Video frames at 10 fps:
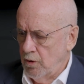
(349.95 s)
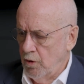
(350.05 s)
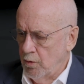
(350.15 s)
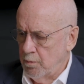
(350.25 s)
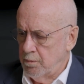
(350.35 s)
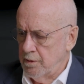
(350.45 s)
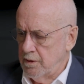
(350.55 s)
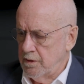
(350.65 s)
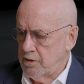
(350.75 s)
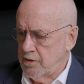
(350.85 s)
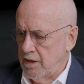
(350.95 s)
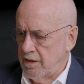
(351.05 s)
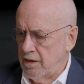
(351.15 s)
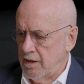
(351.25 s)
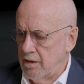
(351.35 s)
hope, is
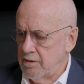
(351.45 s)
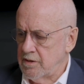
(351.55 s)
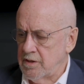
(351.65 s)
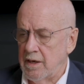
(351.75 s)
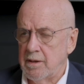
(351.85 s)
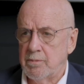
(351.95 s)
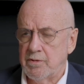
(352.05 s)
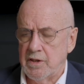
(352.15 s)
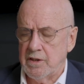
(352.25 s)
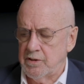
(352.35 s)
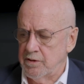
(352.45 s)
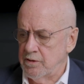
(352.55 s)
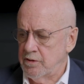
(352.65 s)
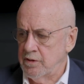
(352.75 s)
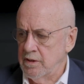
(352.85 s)
that our design
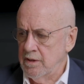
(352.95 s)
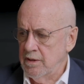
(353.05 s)
professions